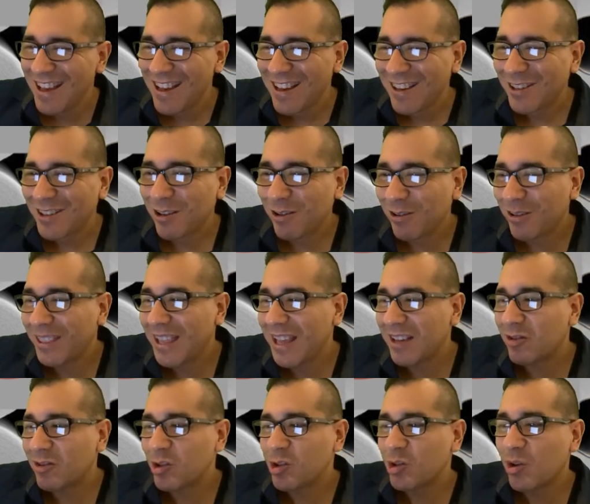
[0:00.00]
so
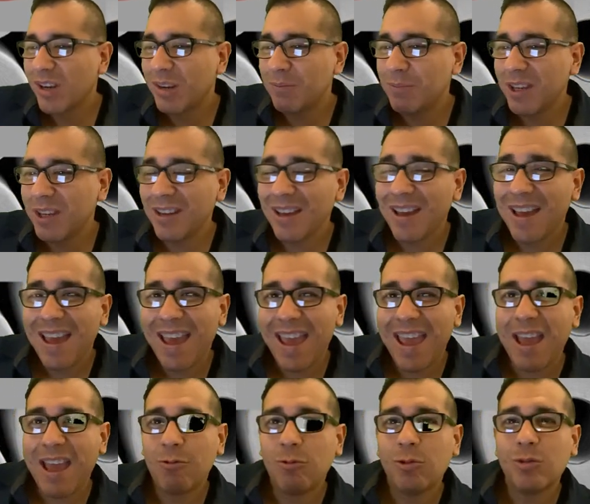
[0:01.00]
thanks for joining me
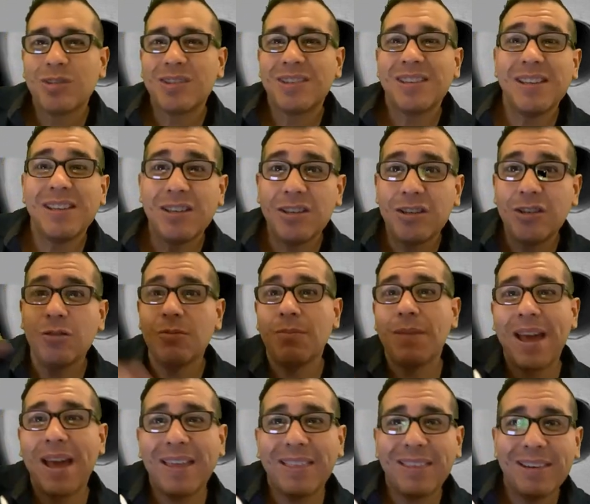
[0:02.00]
and we'll see you
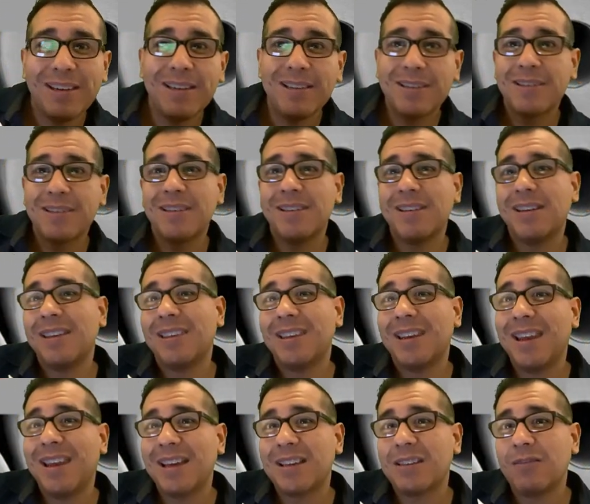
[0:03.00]
mathletes in the
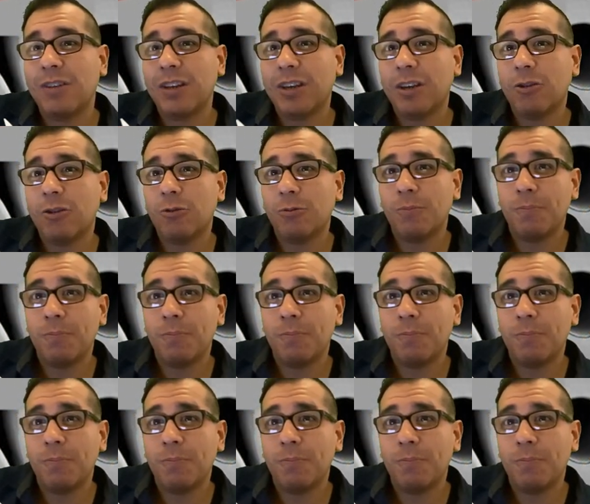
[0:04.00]
next video.